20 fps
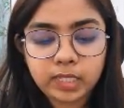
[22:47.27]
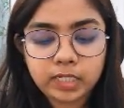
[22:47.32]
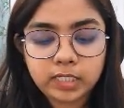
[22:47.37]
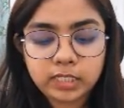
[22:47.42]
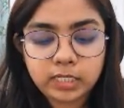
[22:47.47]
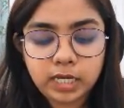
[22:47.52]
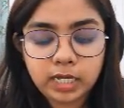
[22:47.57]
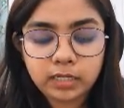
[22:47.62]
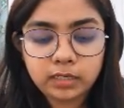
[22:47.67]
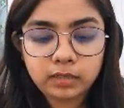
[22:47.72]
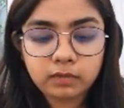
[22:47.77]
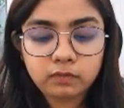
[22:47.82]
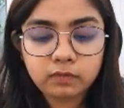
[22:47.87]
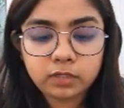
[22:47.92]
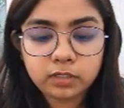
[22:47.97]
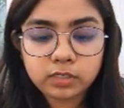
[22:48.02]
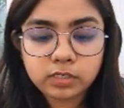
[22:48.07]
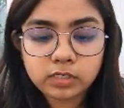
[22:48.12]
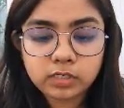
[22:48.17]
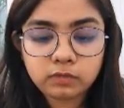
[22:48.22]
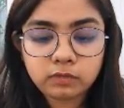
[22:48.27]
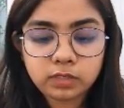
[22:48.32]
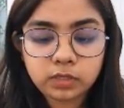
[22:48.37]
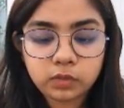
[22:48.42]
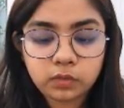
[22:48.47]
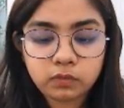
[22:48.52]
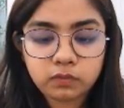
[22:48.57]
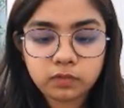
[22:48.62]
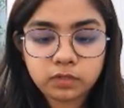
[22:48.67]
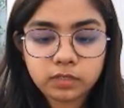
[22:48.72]
tan inverse 3
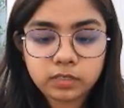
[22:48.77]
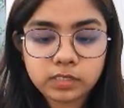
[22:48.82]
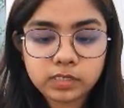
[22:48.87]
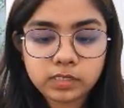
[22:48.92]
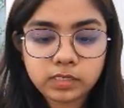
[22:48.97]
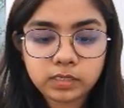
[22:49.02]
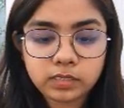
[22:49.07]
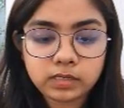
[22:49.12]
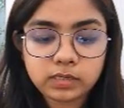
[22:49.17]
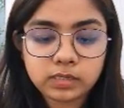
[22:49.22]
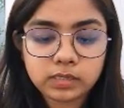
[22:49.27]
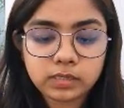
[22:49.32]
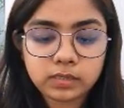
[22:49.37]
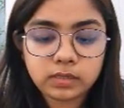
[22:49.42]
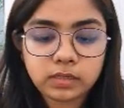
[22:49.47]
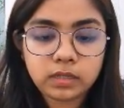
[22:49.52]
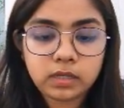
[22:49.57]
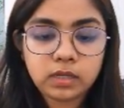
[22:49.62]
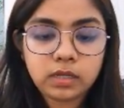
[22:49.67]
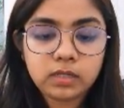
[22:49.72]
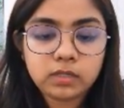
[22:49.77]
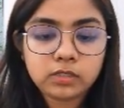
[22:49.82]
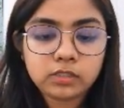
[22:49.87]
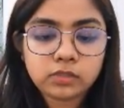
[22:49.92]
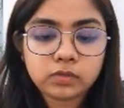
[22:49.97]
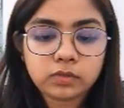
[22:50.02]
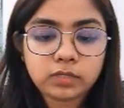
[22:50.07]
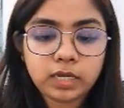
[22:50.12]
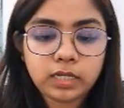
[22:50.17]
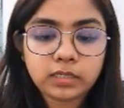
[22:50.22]
over 6.
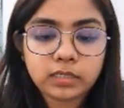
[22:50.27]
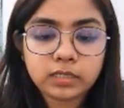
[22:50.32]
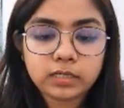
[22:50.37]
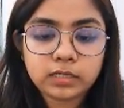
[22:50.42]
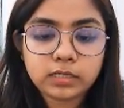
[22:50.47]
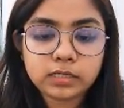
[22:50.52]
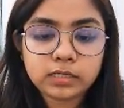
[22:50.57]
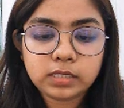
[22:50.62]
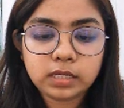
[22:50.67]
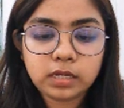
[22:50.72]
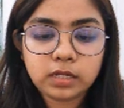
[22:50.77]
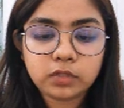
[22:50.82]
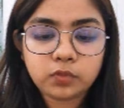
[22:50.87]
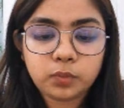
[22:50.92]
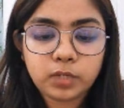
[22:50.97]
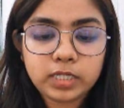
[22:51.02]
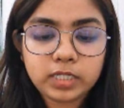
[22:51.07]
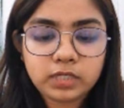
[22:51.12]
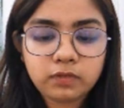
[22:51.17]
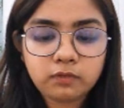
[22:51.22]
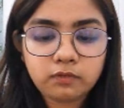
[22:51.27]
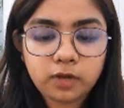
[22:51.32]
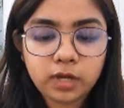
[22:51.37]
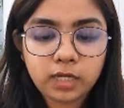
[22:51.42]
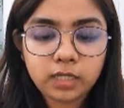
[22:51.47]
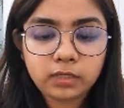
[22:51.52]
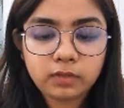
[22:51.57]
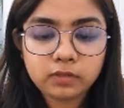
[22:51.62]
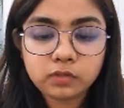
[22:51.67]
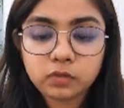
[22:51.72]
So that is
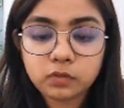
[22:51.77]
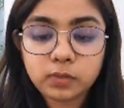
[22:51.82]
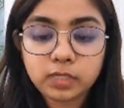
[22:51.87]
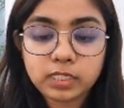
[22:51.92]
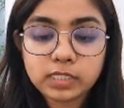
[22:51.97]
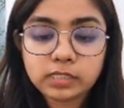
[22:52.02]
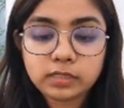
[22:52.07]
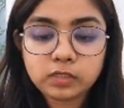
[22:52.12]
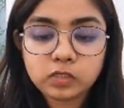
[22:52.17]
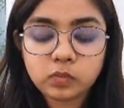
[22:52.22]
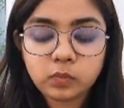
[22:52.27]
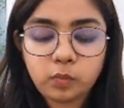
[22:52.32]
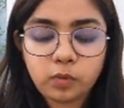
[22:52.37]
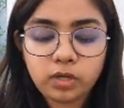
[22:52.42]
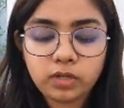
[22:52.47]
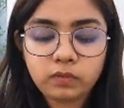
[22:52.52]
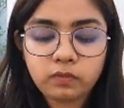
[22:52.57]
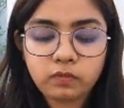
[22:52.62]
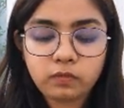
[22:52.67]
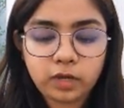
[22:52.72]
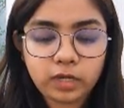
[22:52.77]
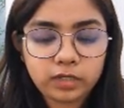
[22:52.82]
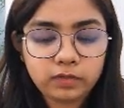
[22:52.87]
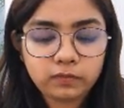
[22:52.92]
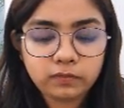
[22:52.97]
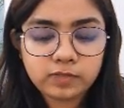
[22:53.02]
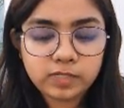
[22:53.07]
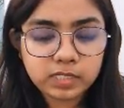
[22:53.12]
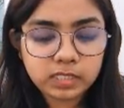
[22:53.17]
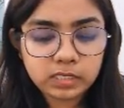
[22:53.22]
25, so
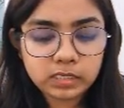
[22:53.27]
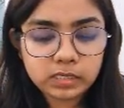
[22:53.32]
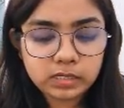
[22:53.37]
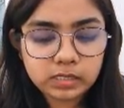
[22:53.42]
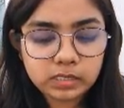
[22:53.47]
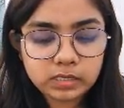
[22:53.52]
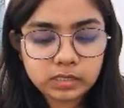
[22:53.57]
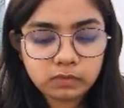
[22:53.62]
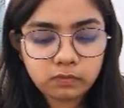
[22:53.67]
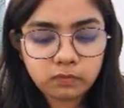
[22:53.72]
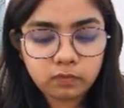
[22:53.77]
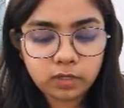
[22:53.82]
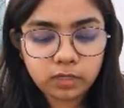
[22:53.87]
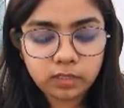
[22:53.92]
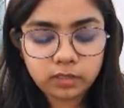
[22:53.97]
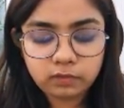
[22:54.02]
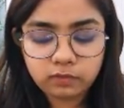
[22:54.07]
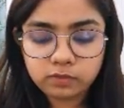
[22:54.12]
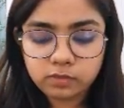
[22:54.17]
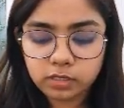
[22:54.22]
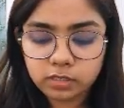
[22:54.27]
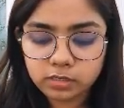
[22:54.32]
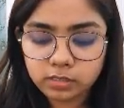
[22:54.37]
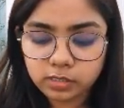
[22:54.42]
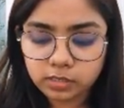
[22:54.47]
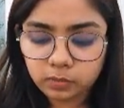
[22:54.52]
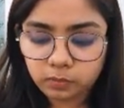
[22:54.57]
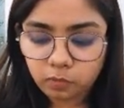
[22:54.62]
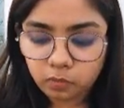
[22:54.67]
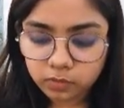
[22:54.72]
26.565. So I'll
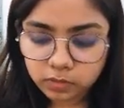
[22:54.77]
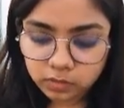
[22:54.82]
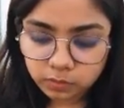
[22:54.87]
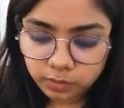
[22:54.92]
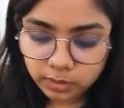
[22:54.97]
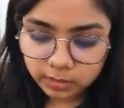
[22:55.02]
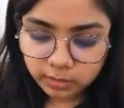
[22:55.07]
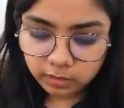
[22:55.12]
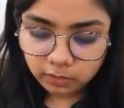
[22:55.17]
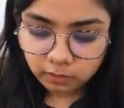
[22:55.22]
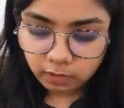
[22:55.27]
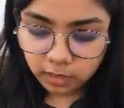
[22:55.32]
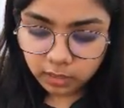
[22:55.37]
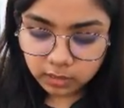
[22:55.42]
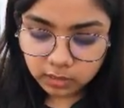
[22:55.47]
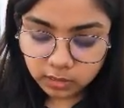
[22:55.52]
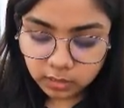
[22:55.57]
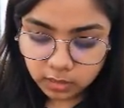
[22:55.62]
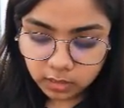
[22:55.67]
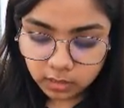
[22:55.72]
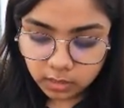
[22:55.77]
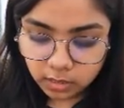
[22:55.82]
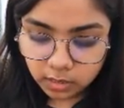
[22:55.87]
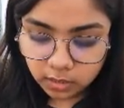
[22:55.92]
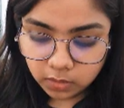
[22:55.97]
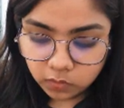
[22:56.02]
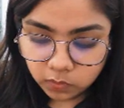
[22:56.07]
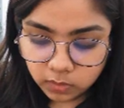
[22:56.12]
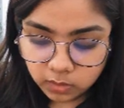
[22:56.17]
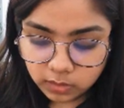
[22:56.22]
just approximately write
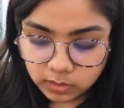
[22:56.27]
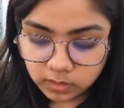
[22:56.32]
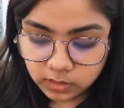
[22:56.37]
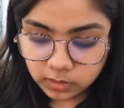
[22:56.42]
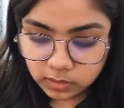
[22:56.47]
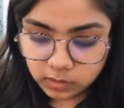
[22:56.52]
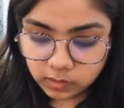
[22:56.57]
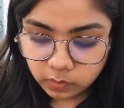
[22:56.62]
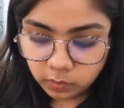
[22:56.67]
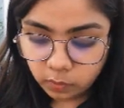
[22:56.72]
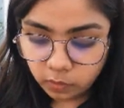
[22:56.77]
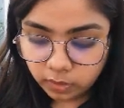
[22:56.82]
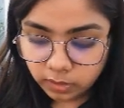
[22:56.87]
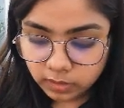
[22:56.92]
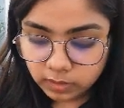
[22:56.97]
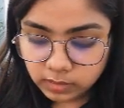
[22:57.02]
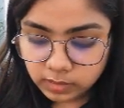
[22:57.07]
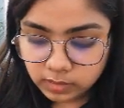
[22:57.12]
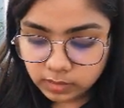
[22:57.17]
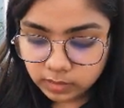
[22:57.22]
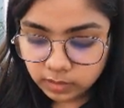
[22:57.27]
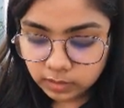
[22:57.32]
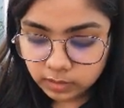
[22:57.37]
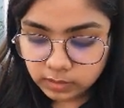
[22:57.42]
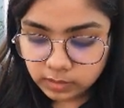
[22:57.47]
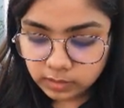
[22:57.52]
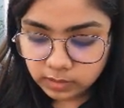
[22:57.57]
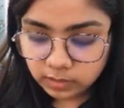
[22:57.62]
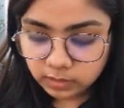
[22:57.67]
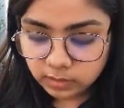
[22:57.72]

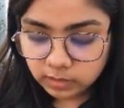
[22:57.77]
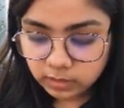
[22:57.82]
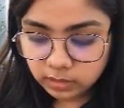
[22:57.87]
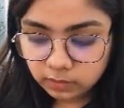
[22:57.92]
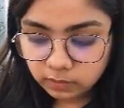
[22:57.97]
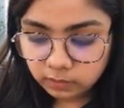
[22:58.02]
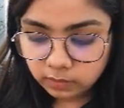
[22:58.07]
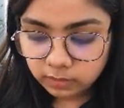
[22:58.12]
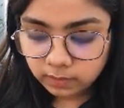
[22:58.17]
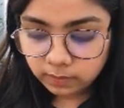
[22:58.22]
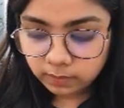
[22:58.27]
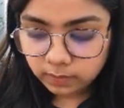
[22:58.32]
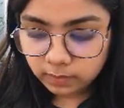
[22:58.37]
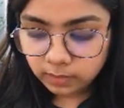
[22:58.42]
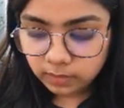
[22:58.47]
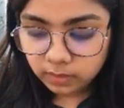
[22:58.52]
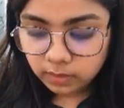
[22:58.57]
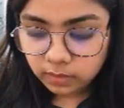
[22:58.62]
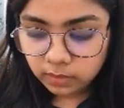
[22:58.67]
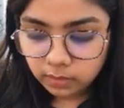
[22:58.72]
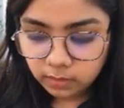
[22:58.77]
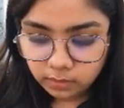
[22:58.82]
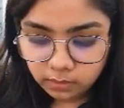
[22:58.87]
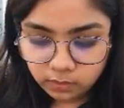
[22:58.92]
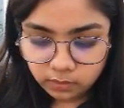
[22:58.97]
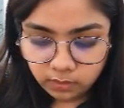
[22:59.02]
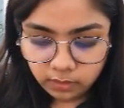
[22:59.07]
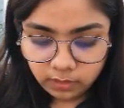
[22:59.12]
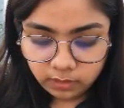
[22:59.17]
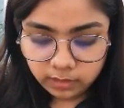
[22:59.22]
26.6 degree.
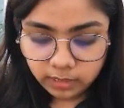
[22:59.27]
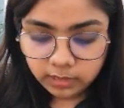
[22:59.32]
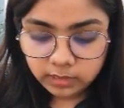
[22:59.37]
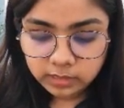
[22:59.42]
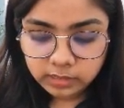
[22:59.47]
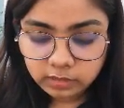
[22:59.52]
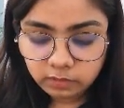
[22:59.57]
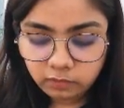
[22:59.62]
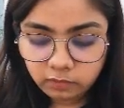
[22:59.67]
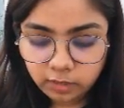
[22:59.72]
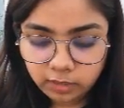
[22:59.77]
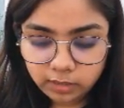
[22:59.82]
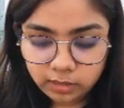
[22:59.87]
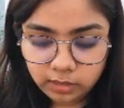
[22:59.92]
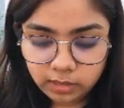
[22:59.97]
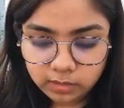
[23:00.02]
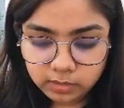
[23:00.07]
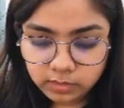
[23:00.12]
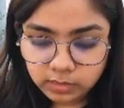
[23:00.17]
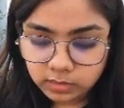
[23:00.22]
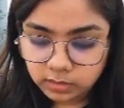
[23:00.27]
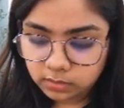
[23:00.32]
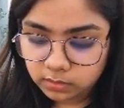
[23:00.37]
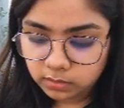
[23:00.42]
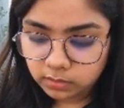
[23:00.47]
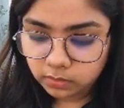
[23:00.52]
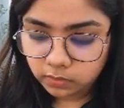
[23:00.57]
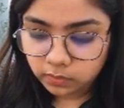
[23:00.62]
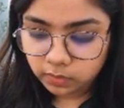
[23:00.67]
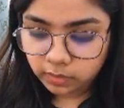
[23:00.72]
That is the final answer.
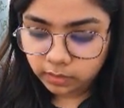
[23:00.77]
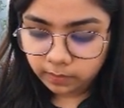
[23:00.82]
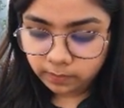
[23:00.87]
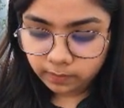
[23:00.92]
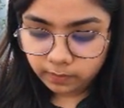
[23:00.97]
Okay.